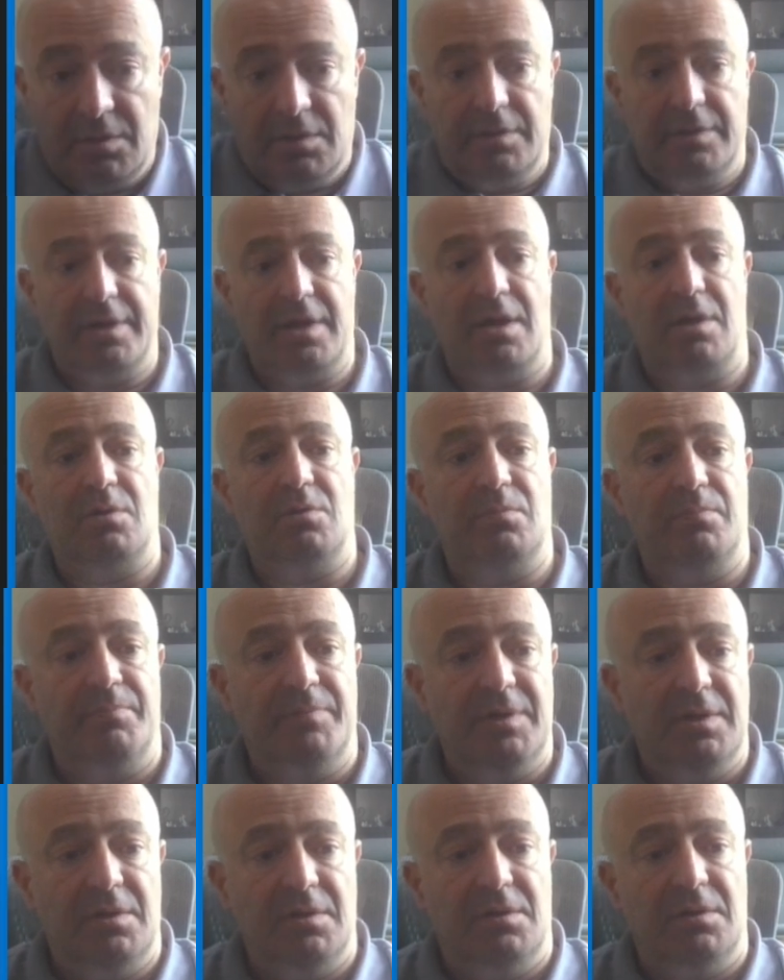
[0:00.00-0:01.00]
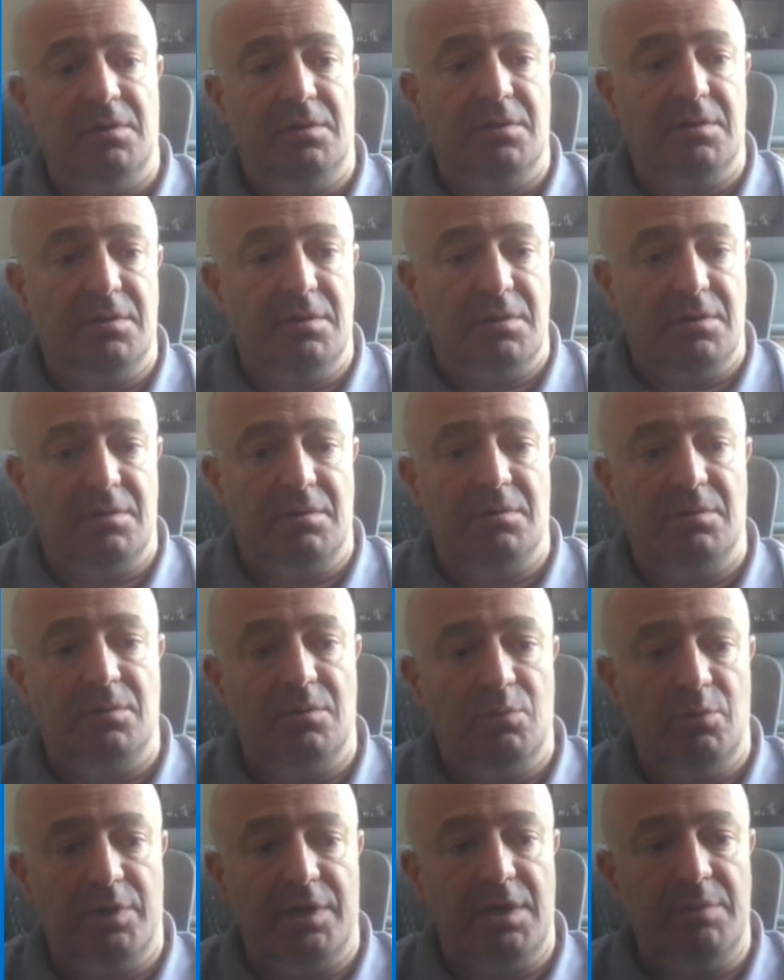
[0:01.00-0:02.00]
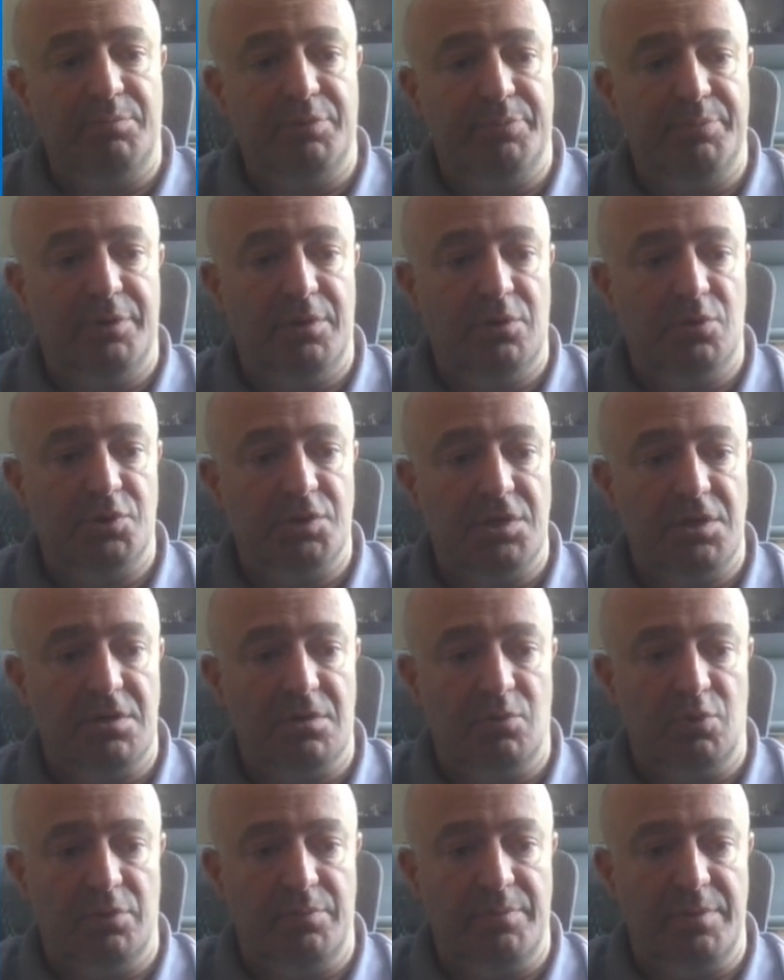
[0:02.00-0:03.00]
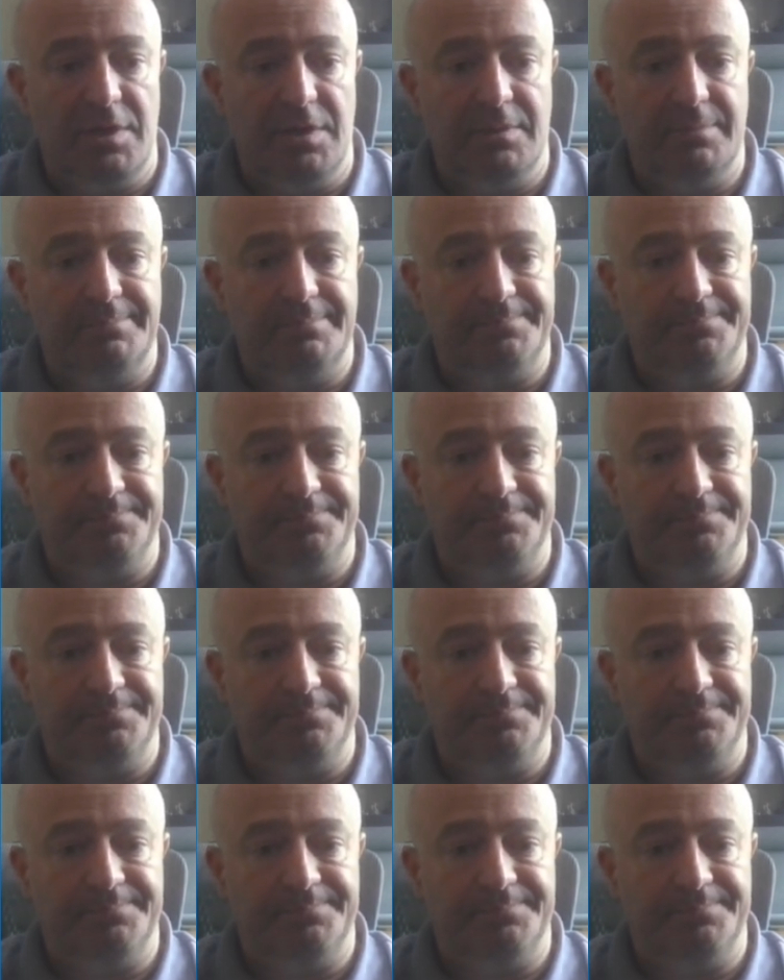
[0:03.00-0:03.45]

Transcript: Now, what I propose here would be,